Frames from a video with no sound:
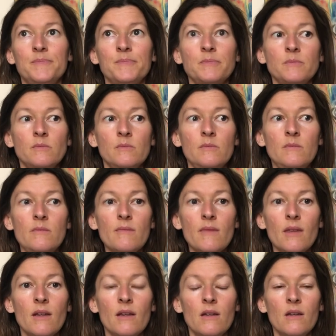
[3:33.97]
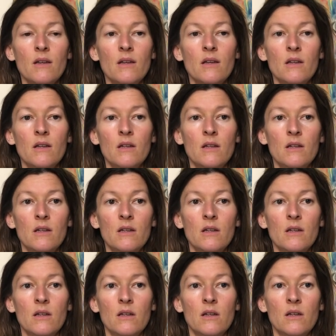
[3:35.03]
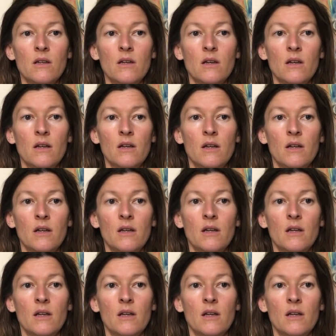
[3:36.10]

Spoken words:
Nobody speaks.